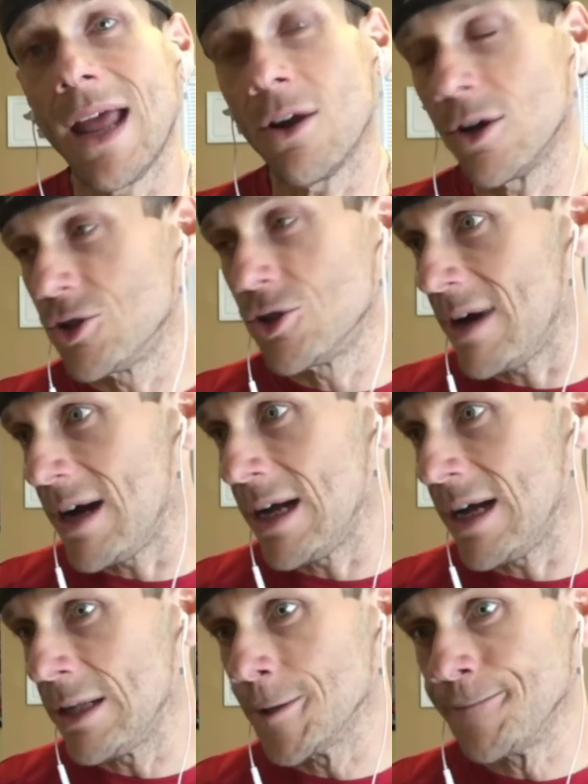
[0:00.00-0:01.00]
that
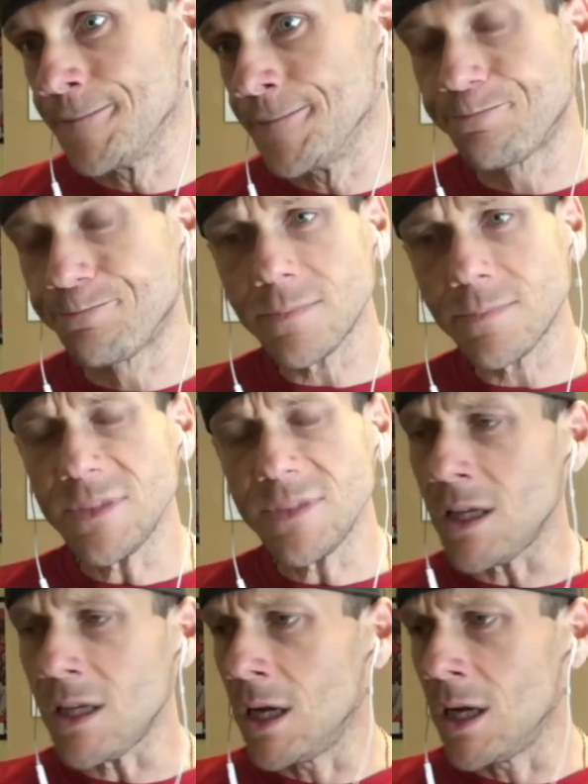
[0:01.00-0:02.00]
100-miler.
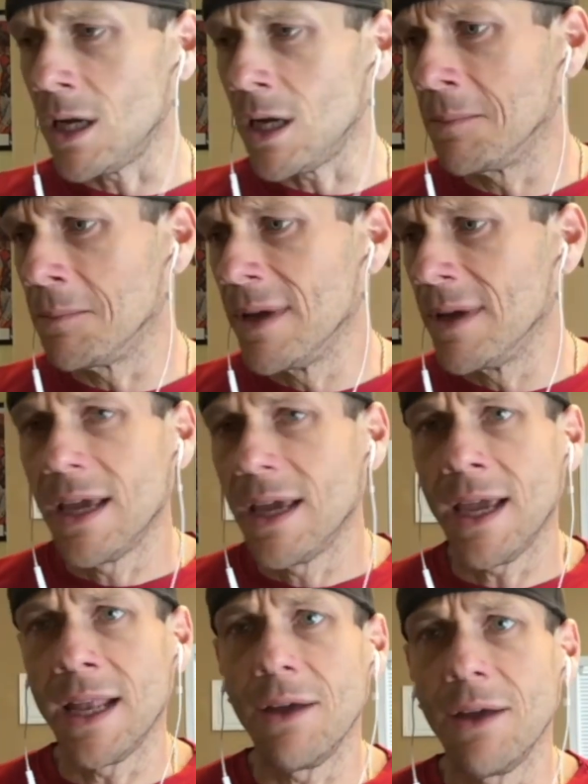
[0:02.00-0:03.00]
And
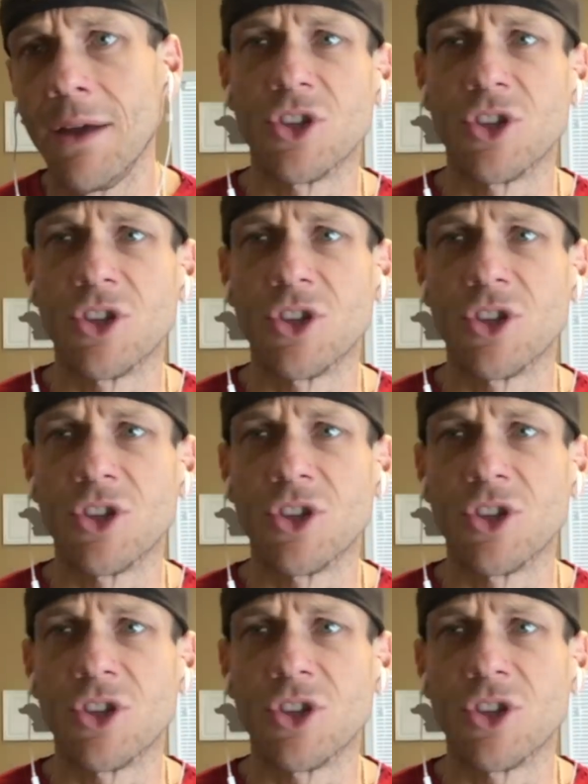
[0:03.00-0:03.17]
it